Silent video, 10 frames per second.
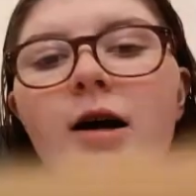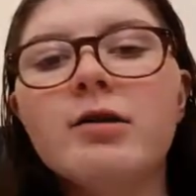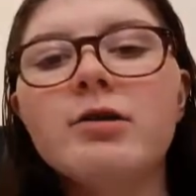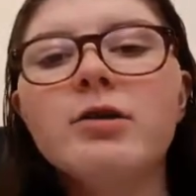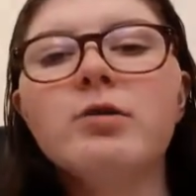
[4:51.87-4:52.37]

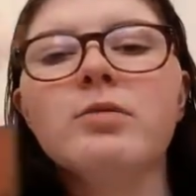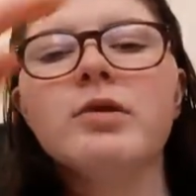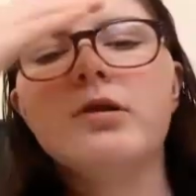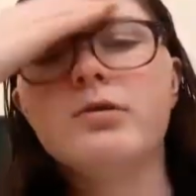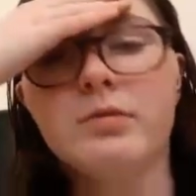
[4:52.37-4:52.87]
No,
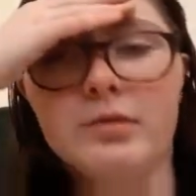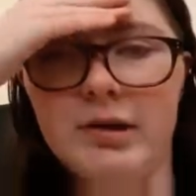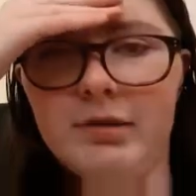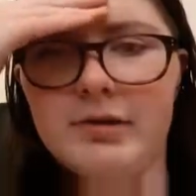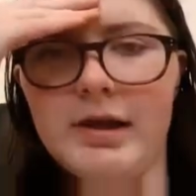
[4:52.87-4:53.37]
Leo
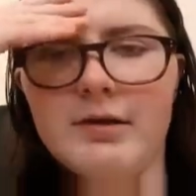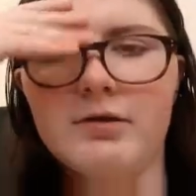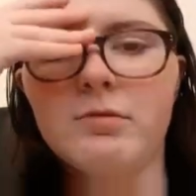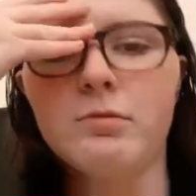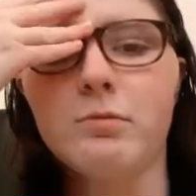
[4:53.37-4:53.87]
said.
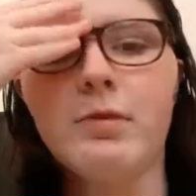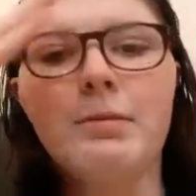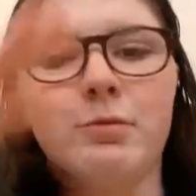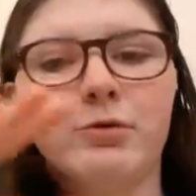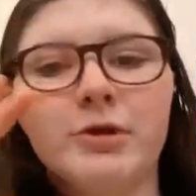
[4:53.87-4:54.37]

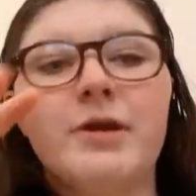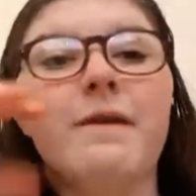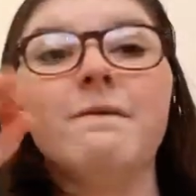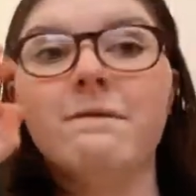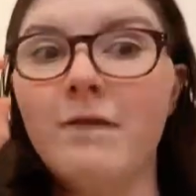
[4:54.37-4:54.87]
Rainbows.
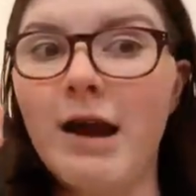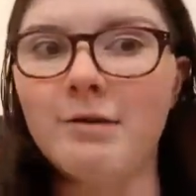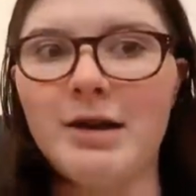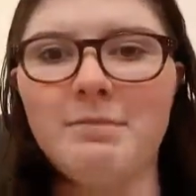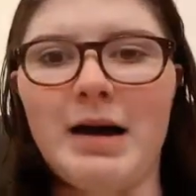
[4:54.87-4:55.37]

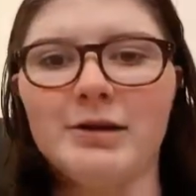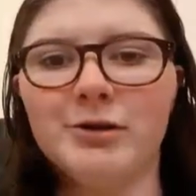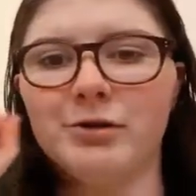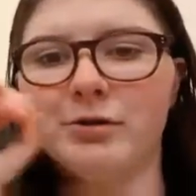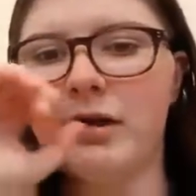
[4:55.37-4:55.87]
Very
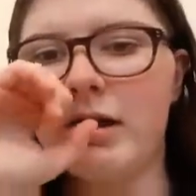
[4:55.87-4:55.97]
macho.